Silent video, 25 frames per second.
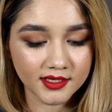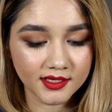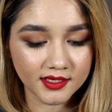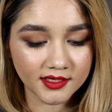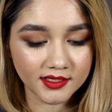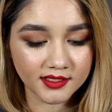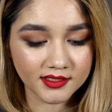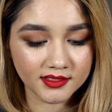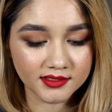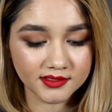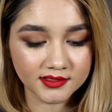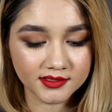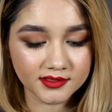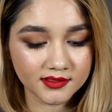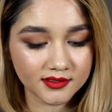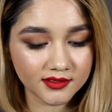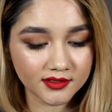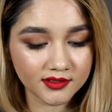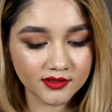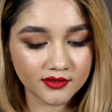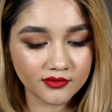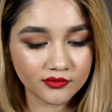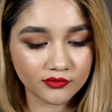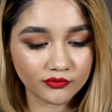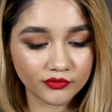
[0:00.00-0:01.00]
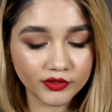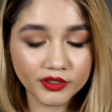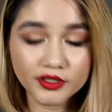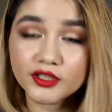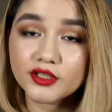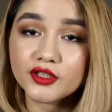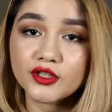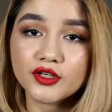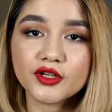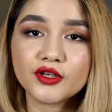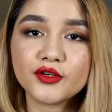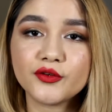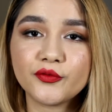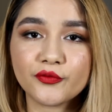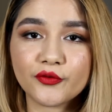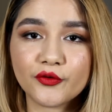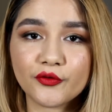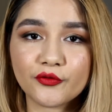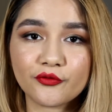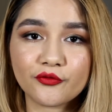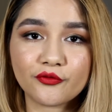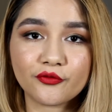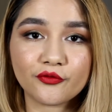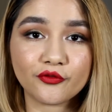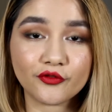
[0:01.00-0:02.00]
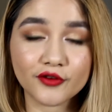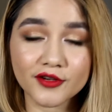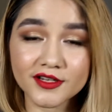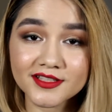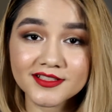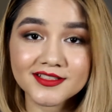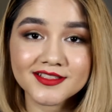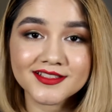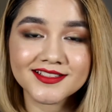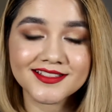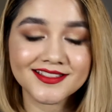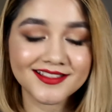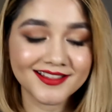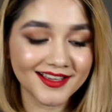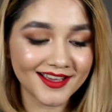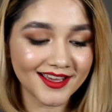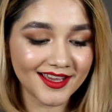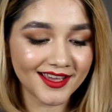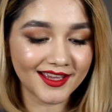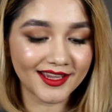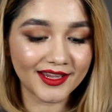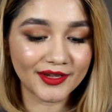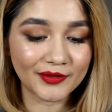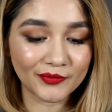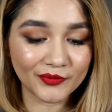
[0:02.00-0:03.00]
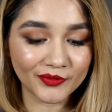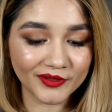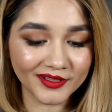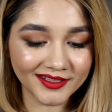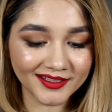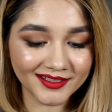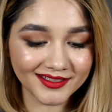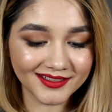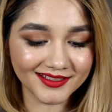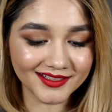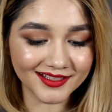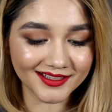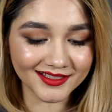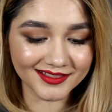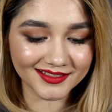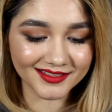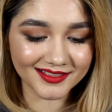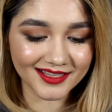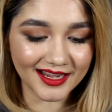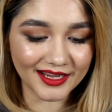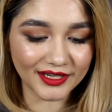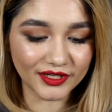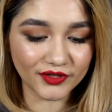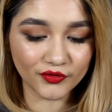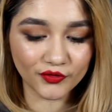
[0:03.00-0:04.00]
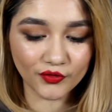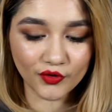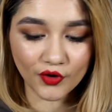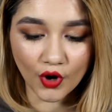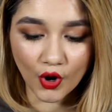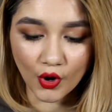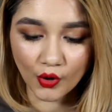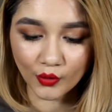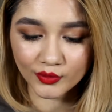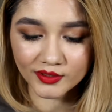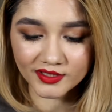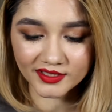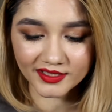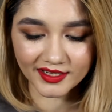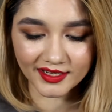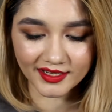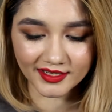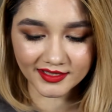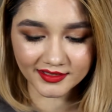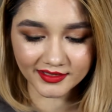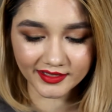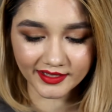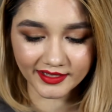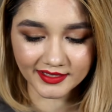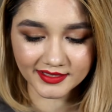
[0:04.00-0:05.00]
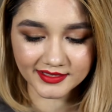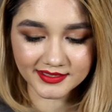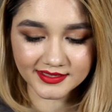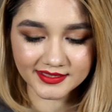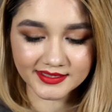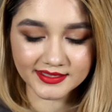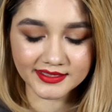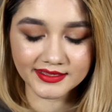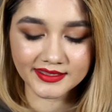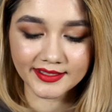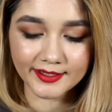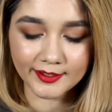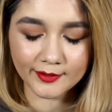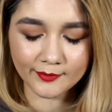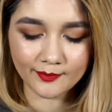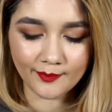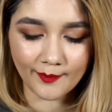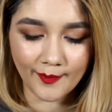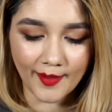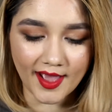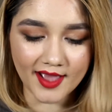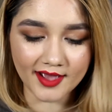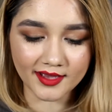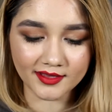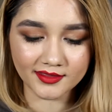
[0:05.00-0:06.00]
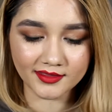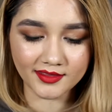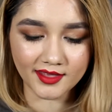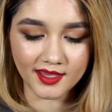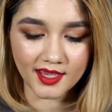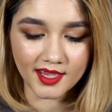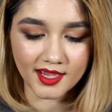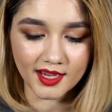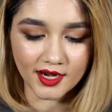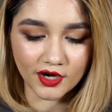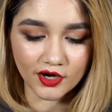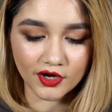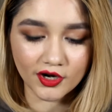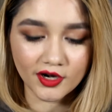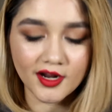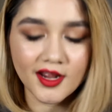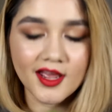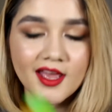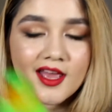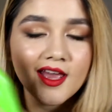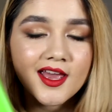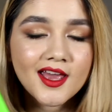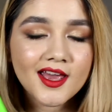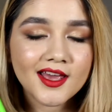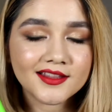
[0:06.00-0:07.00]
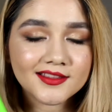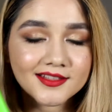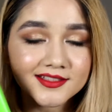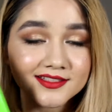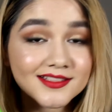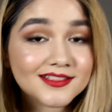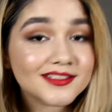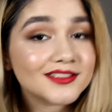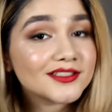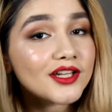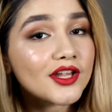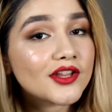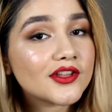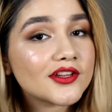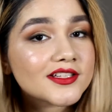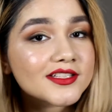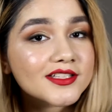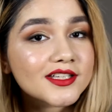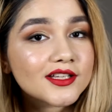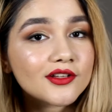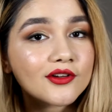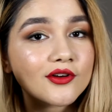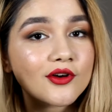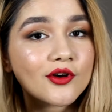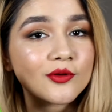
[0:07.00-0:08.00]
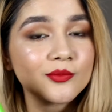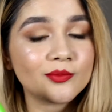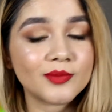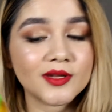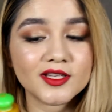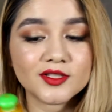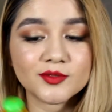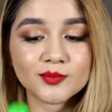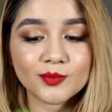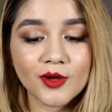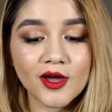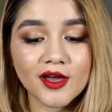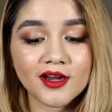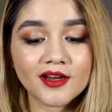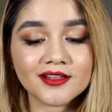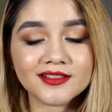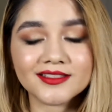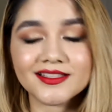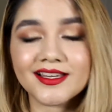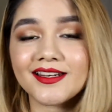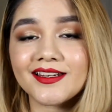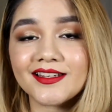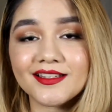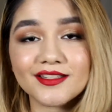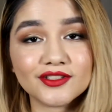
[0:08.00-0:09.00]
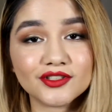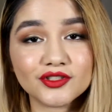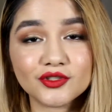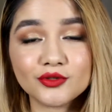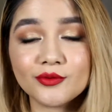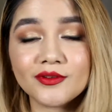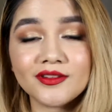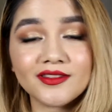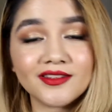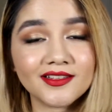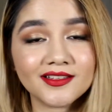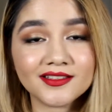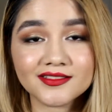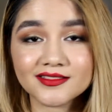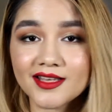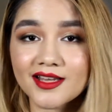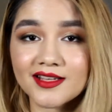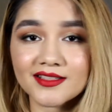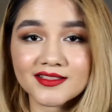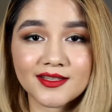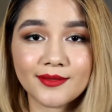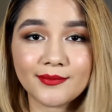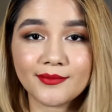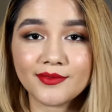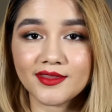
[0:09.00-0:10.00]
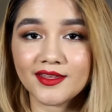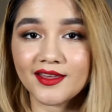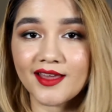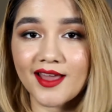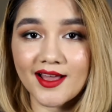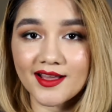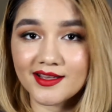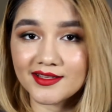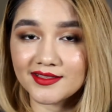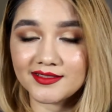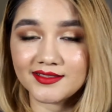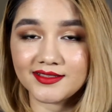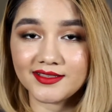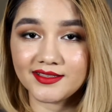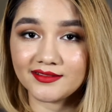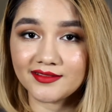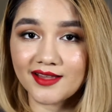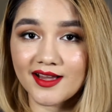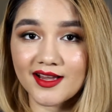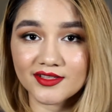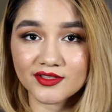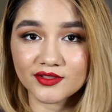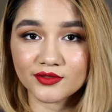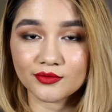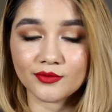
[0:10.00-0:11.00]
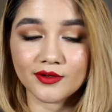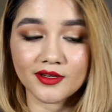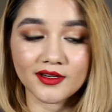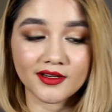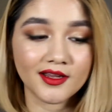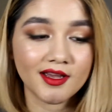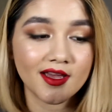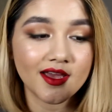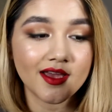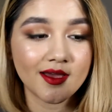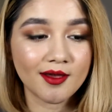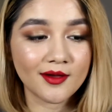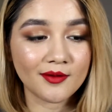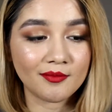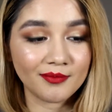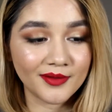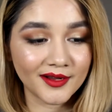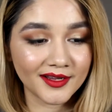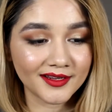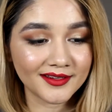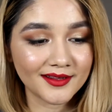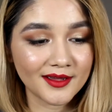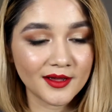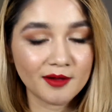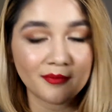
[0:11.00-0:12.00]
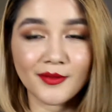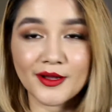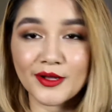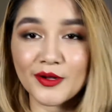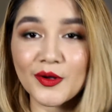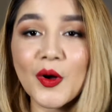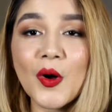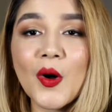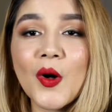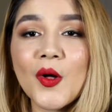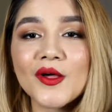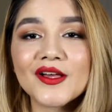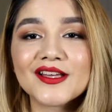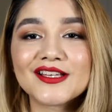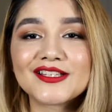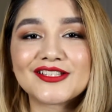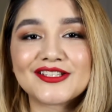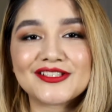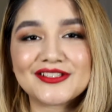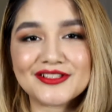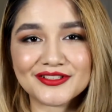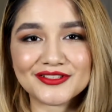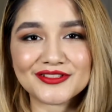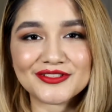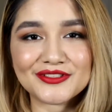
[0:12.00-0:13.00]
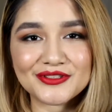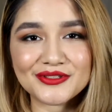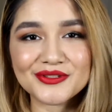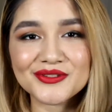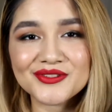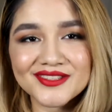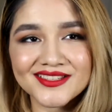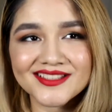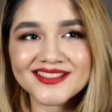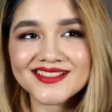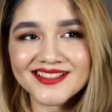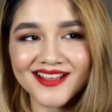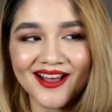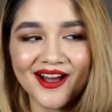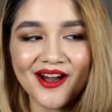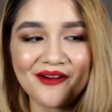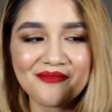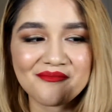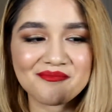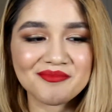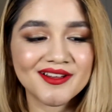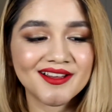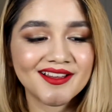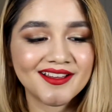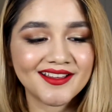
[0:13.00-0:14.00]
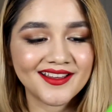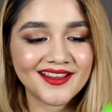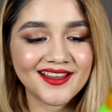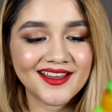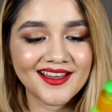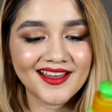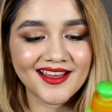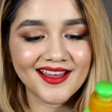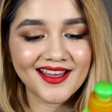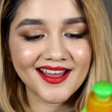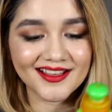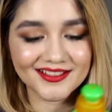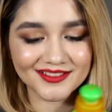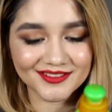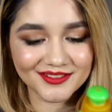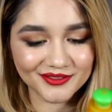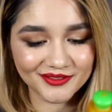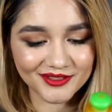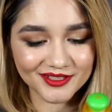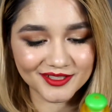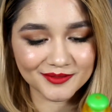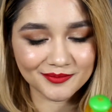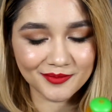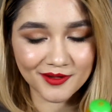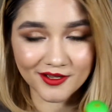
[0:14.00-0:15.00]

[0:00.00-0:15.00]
is really good for frizz. It really does kind of coat and like slick back the hair. This is another silicone based product and it is doing the exact same thing as the last one, but my goal is to just use this up as soon as